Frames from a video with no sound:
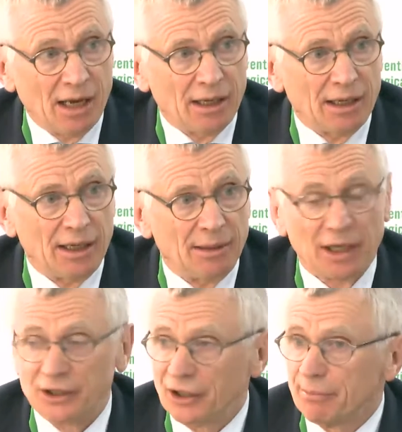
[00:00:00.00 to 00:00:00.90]

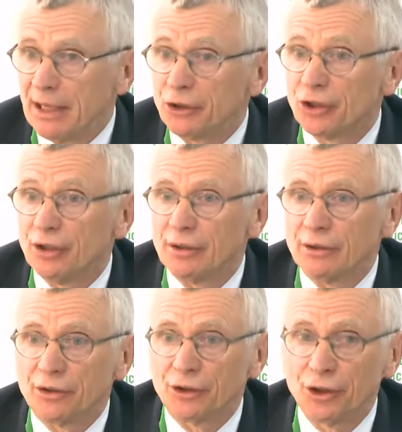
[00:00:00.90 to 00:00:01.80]
I just
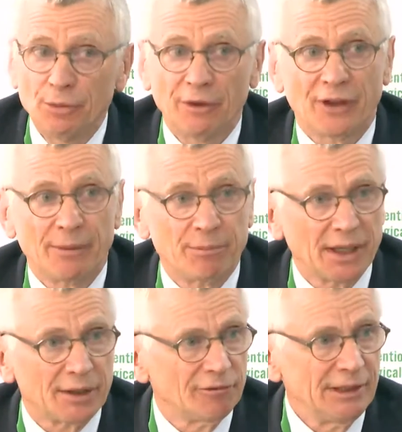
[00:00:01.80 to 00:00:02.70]
mentioned two of them
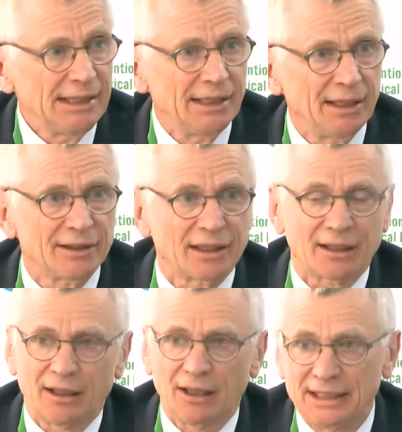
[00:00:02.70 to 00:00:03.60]
that are really at the
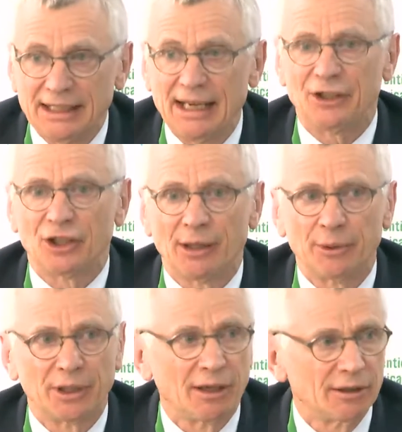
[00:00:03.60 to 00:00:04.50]
cutting edge, I
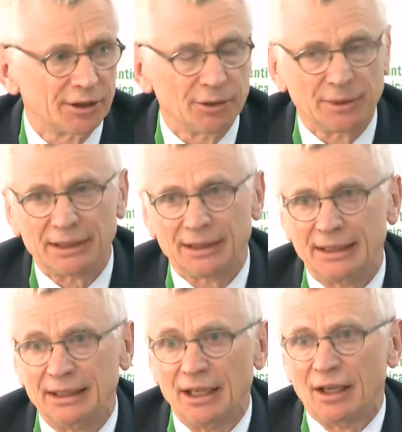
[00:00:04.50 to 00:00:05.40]
would argue, of
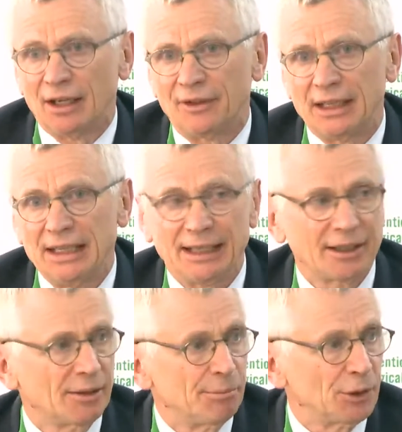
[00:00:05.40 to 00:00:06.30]
the
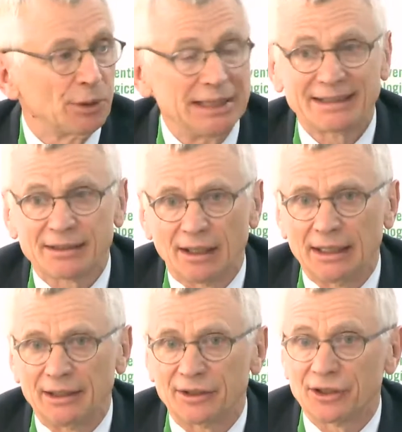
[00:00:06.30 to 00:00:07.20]
link between
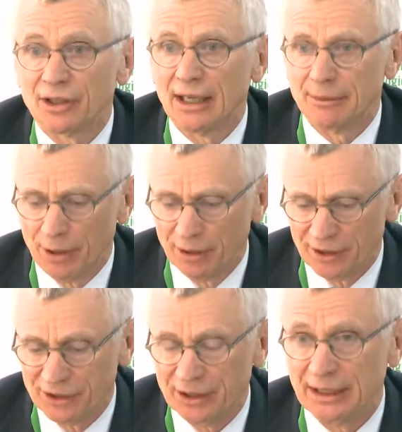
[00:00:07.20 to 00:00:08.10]
science and
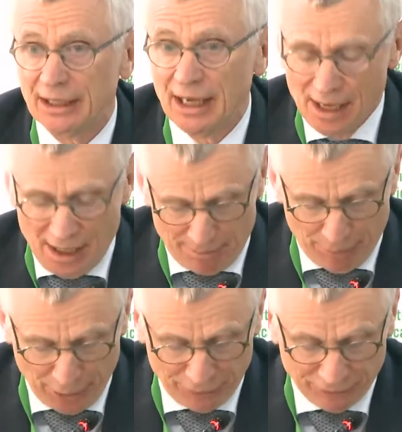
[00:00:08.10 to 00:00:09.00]
policy,
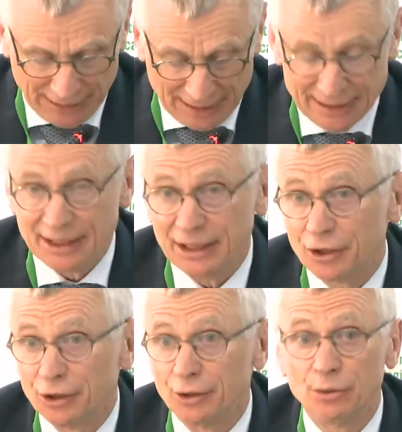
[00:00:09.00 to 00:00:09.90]
both related
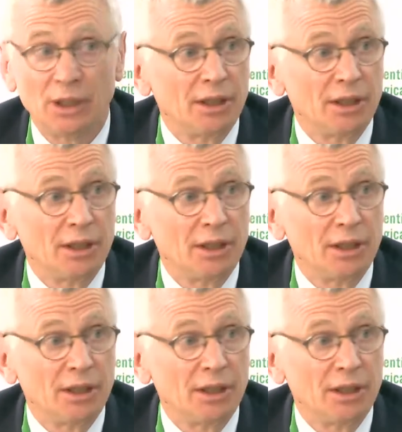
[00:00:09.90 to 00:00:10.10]
to